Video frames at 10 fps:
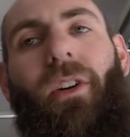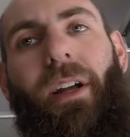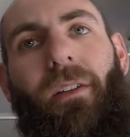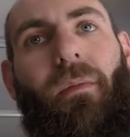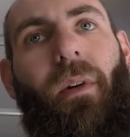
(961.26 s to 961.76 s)

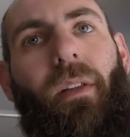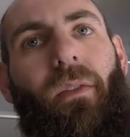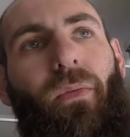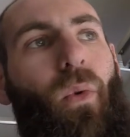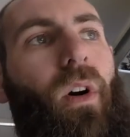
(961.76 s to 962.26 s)
next month
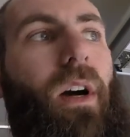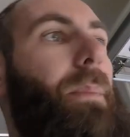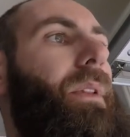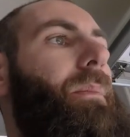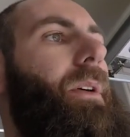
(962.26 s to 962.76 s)
for a
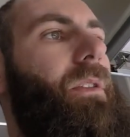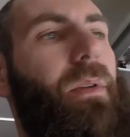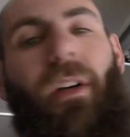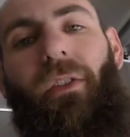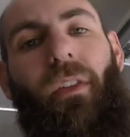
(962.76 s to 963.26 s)
couple of months
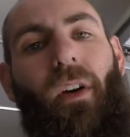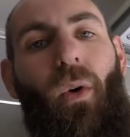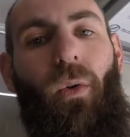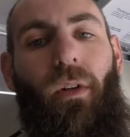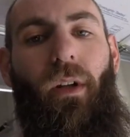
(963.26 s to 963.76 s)
because of the
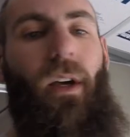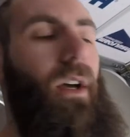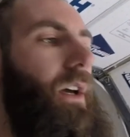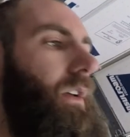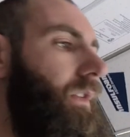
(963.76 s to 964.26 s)
cold.
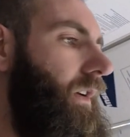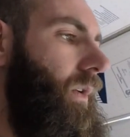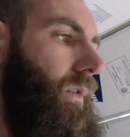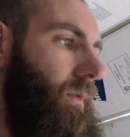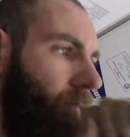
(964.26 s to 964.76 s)

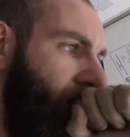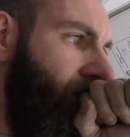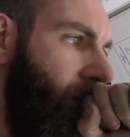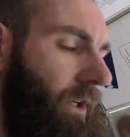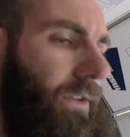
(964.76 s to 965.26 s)
So,
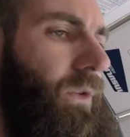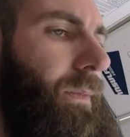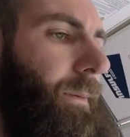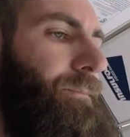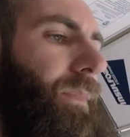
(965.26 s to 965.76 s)
excuse
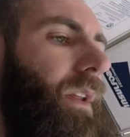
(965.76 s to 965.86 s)
me.